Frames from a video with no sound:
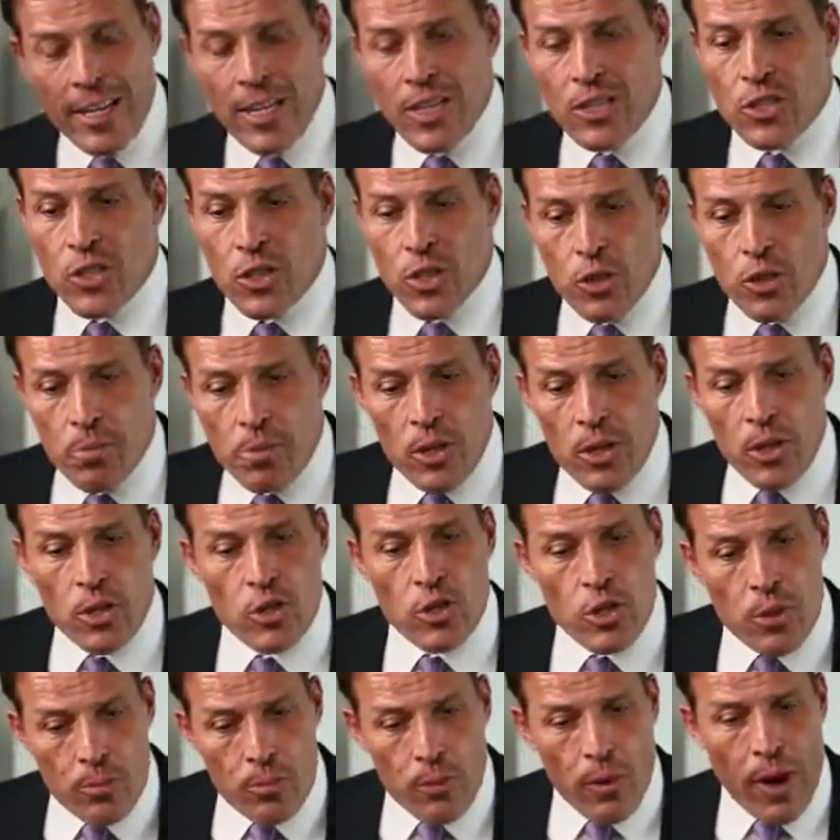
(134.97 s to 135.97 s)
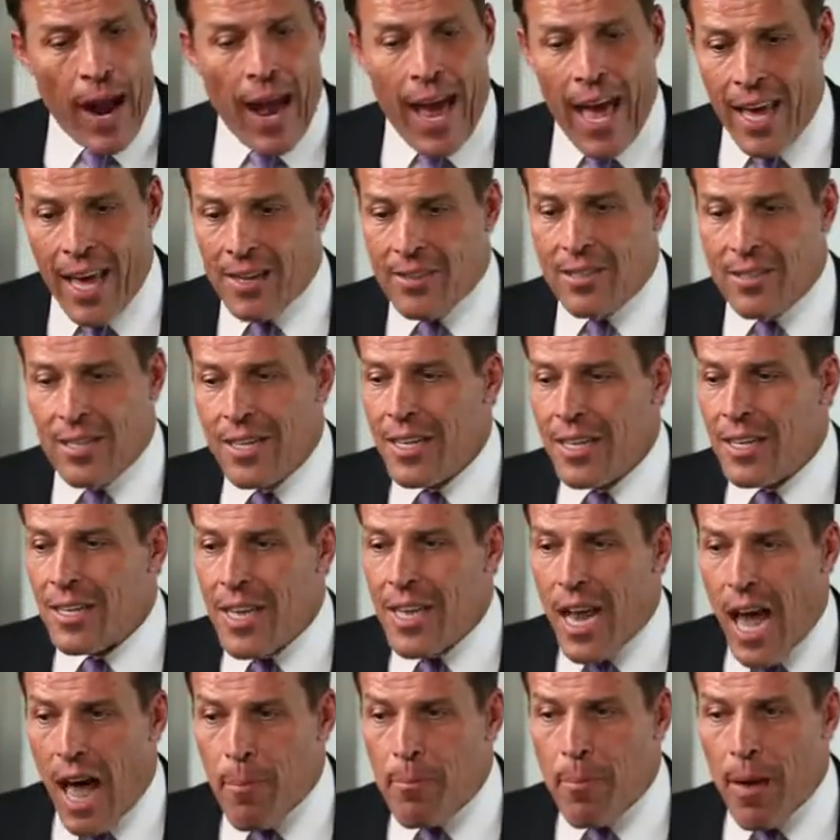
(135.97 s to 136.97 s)
So you build your brand
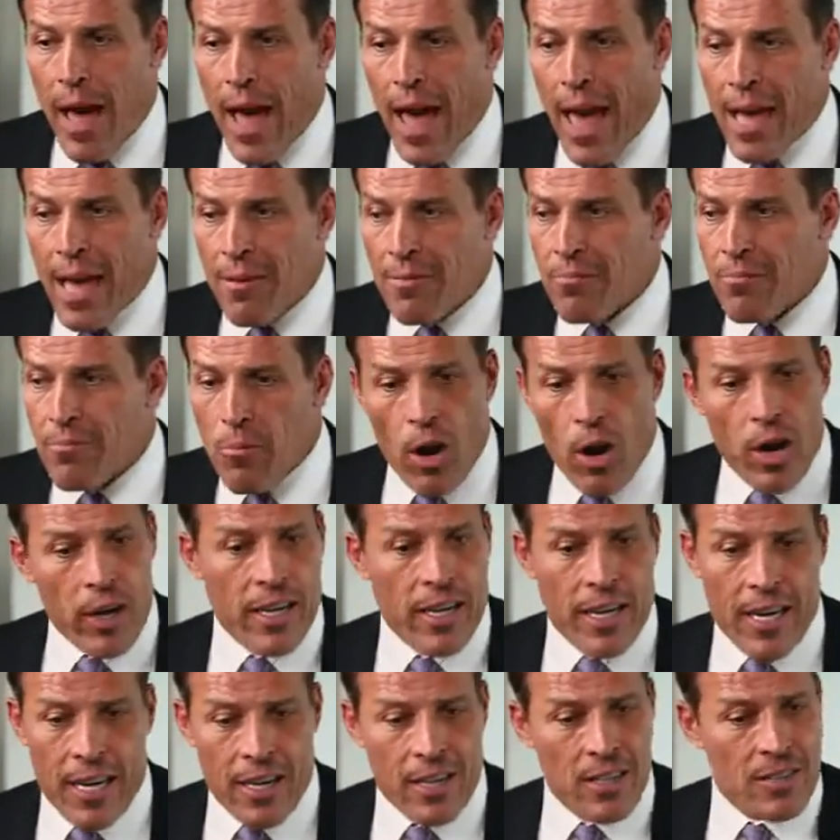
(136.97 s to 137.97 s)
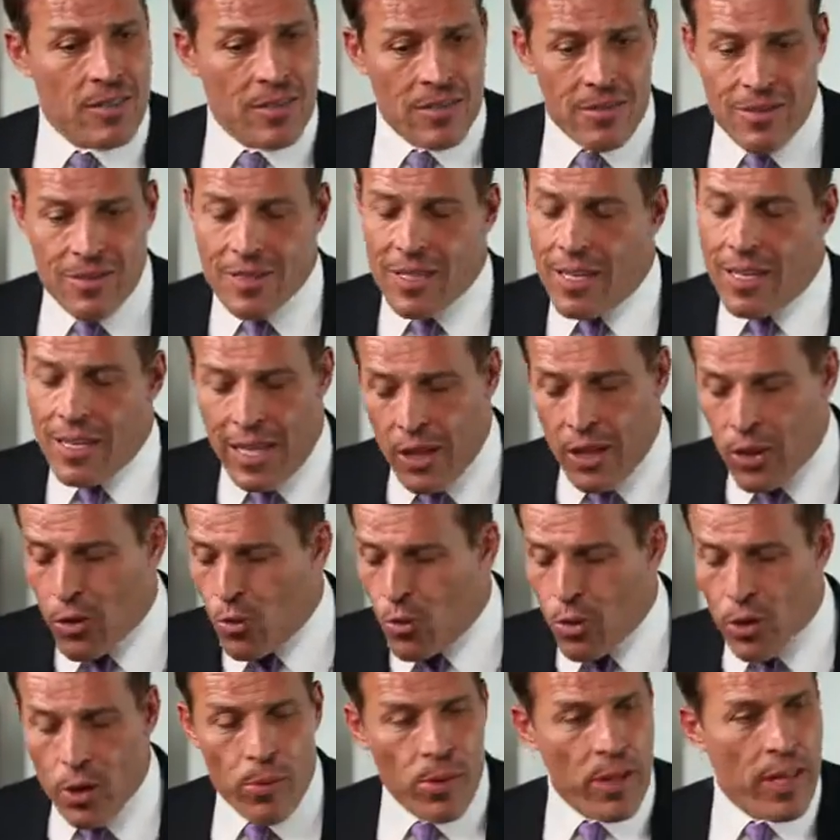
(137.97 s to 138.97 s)
not by marketing, because in the
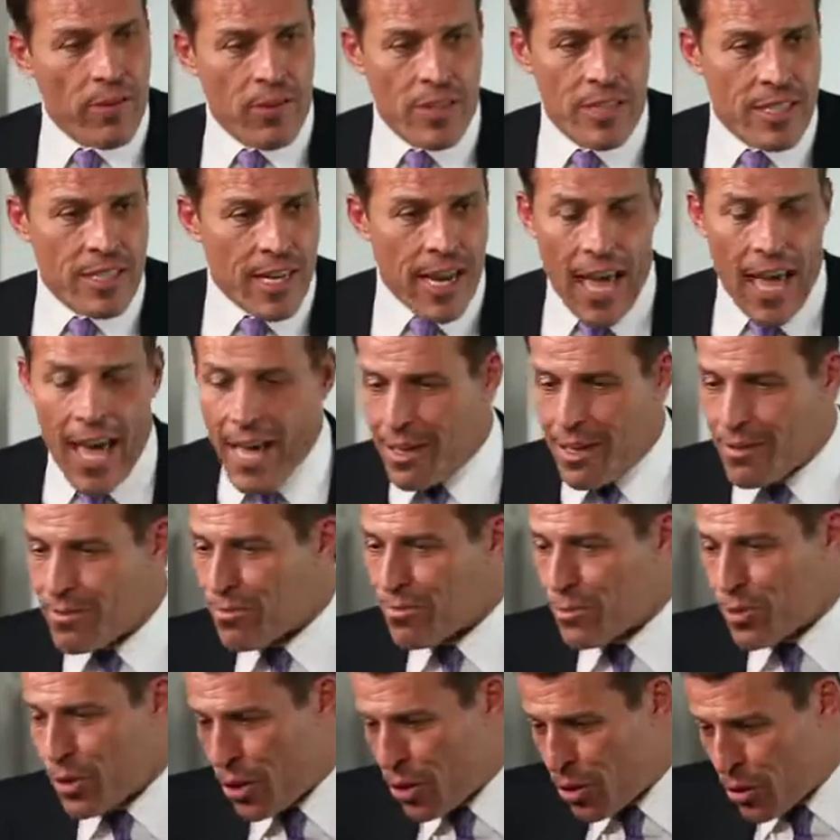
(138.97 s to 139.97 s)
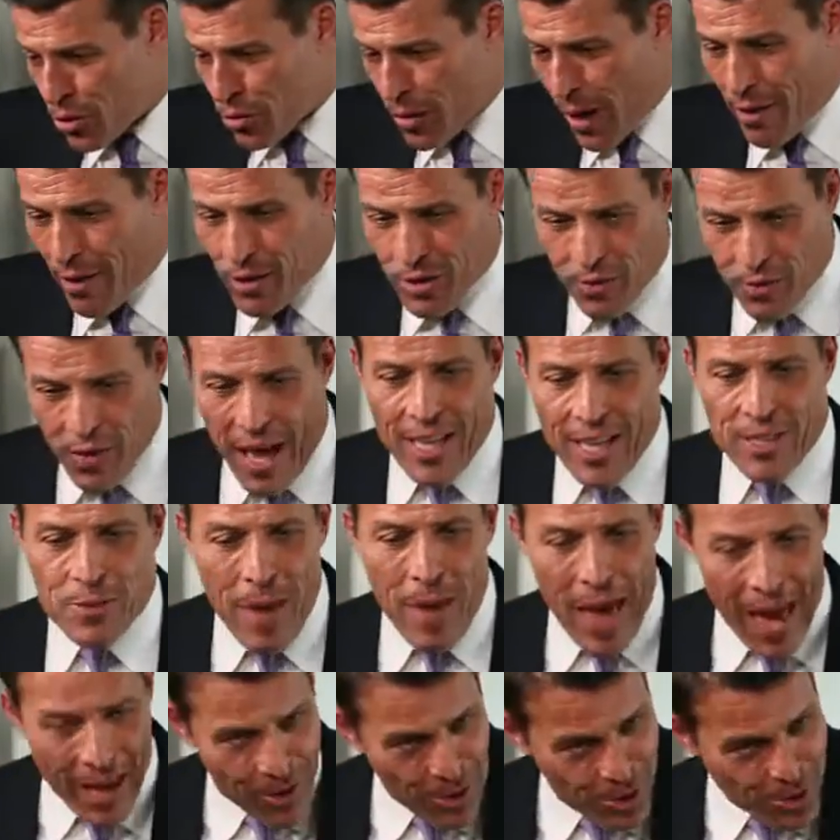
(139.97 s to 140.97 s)
world we live in today, good news travels fast,
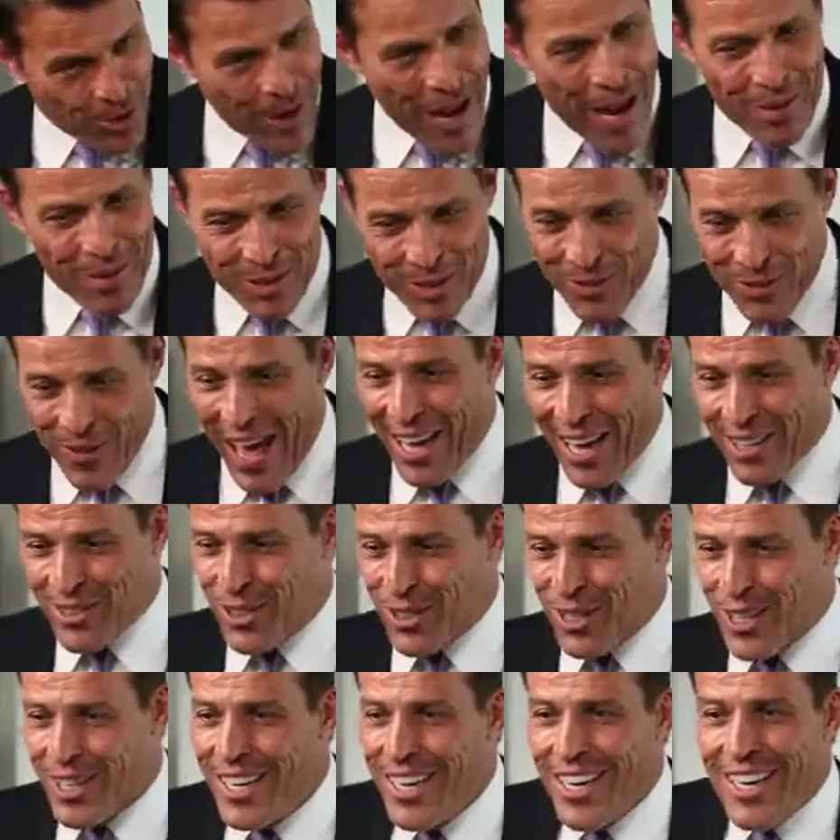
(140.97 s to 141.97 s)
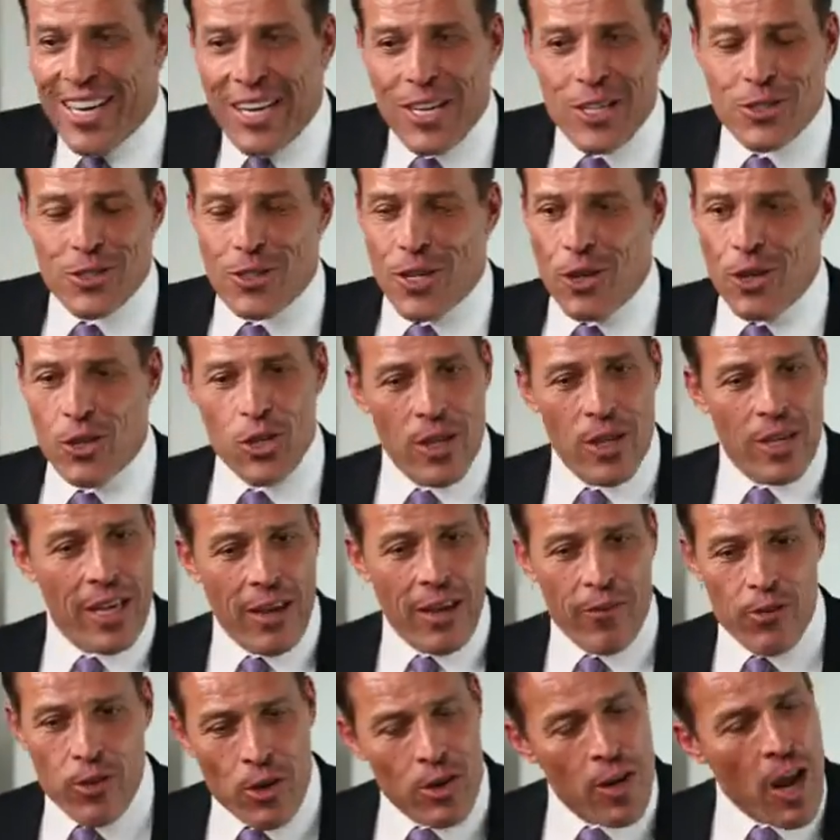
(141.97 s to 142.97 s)
bad news travels faster. So
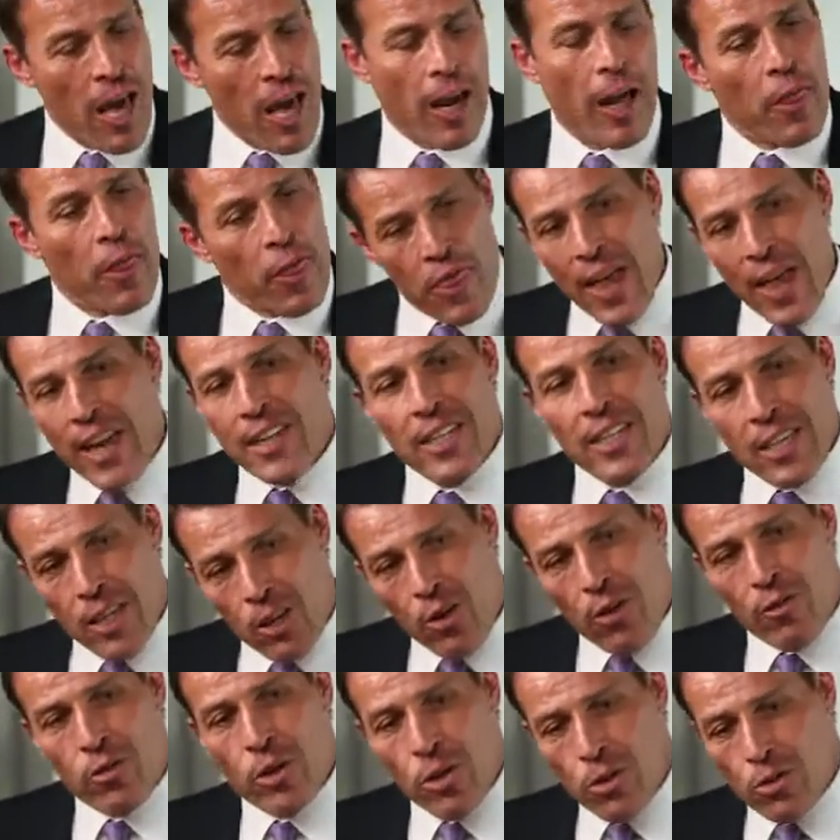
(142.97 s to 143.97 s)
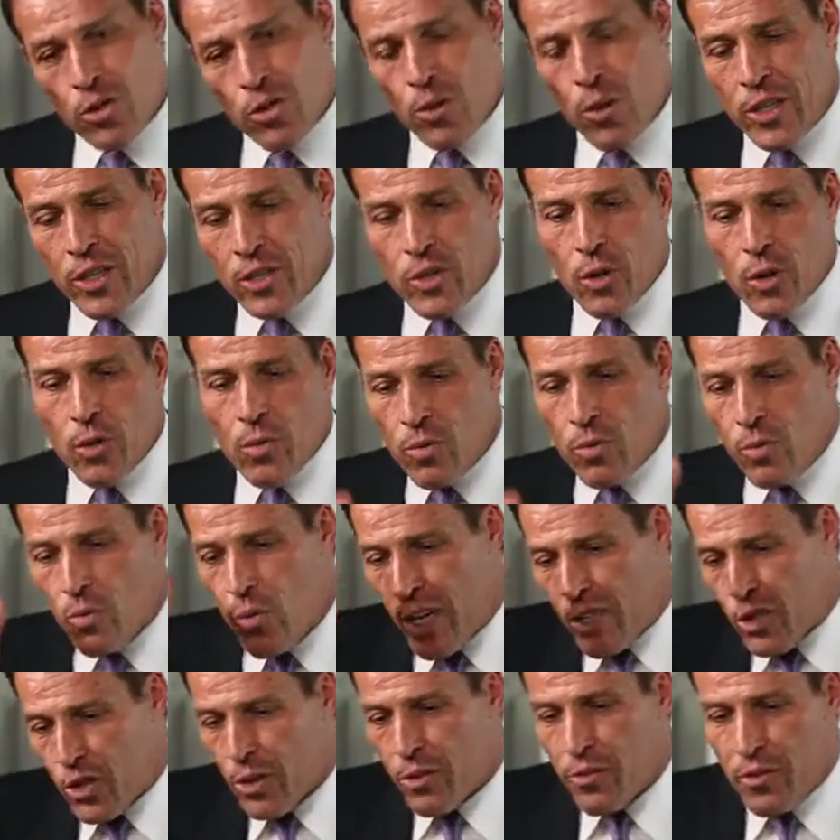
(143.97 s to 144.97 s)
if you're not authentic, you have no choice. So
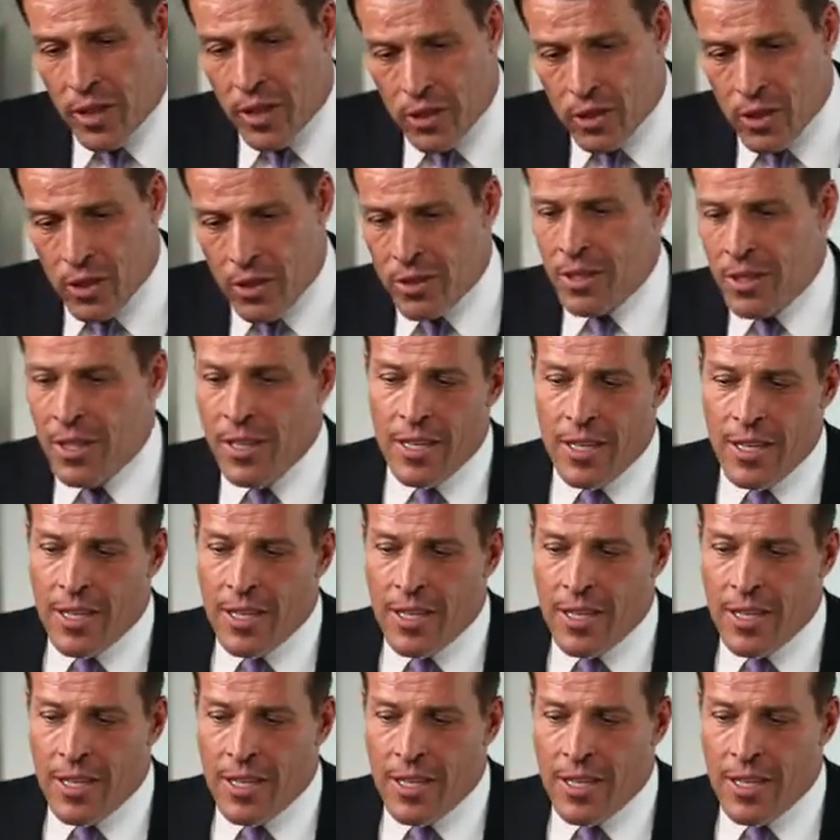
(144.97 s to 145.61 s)
what's your vision?